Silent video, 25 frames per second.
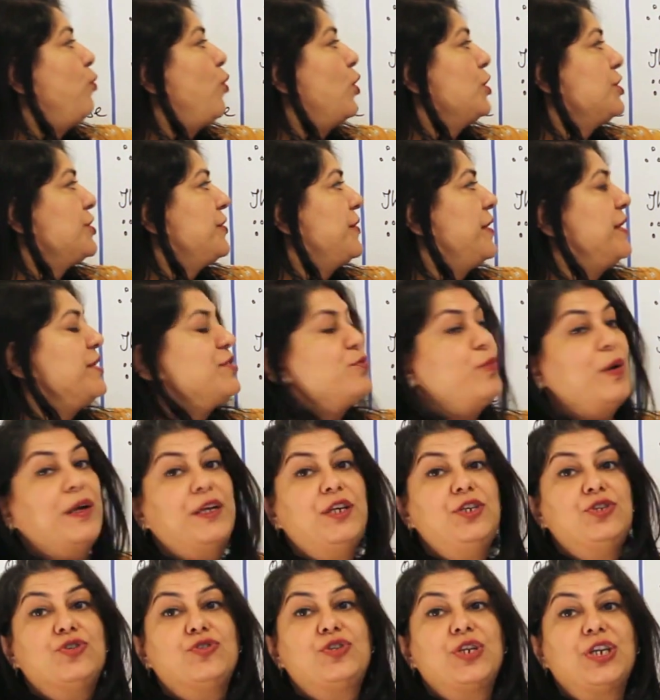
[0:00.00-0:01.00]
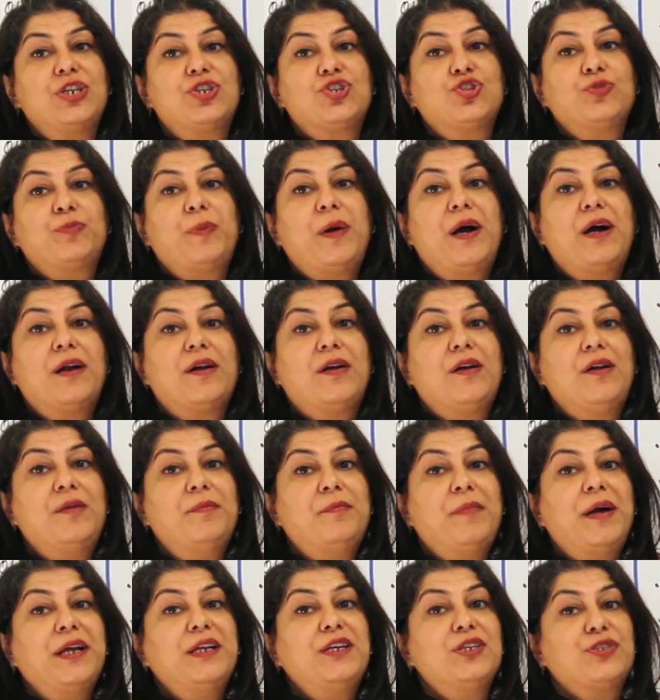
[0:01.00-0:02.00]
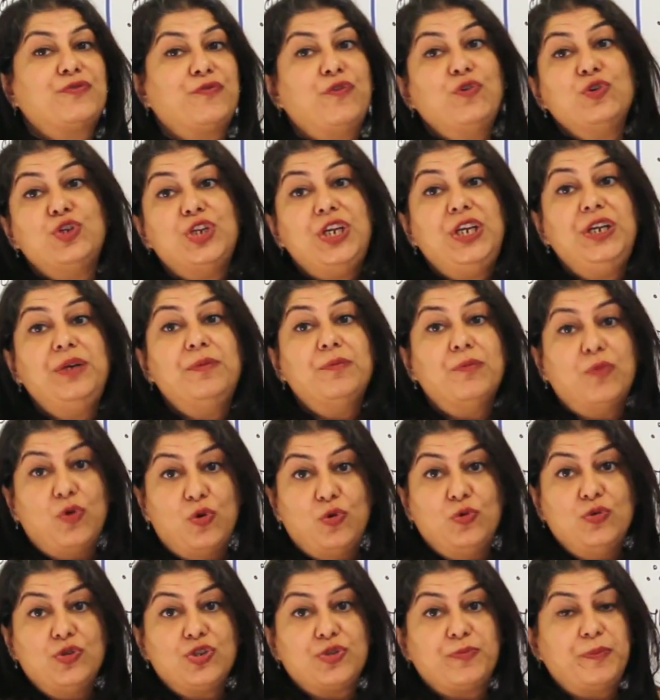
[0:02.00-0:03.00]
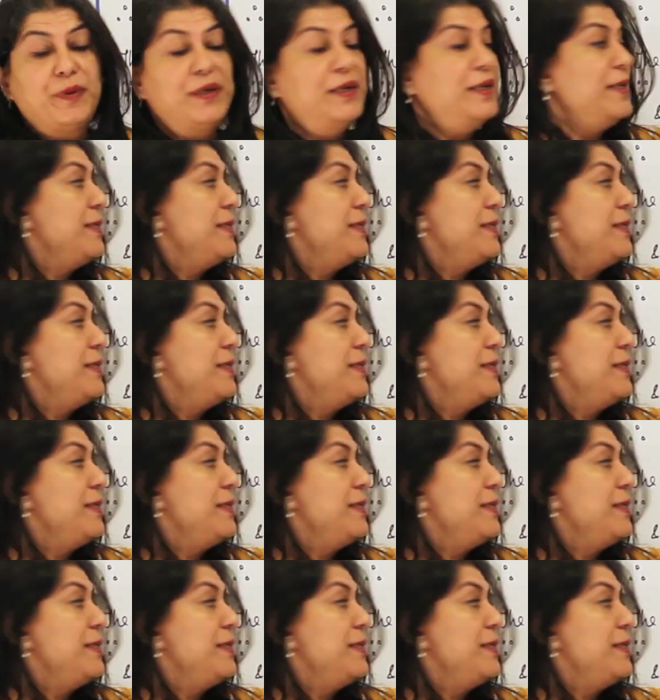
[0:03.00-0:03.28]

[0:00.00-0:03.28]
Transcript: water is 1 into 10 to the power minus 14 moles per